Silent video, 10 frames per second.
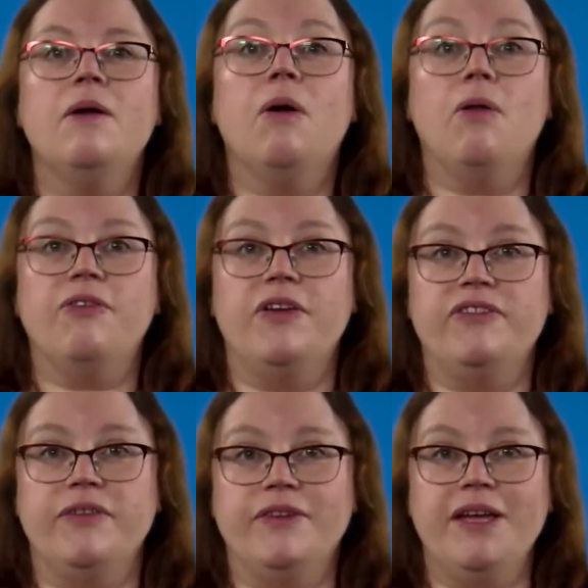
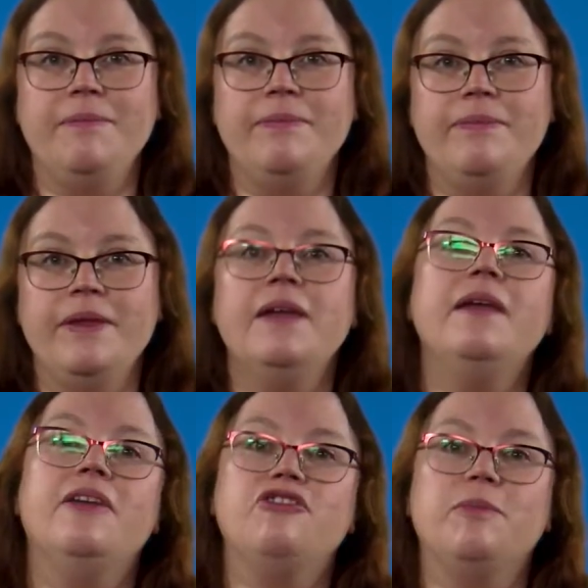Alternatively,
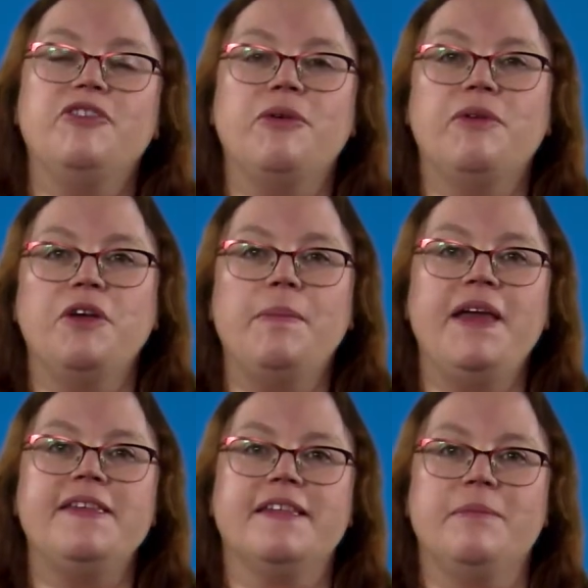it should be shown on your
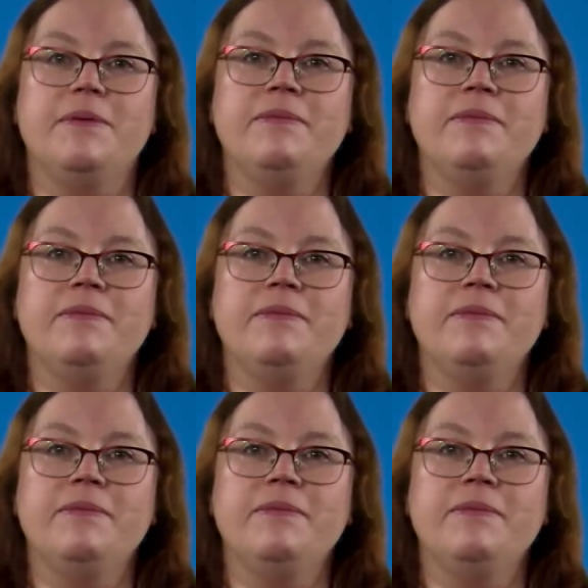payslip,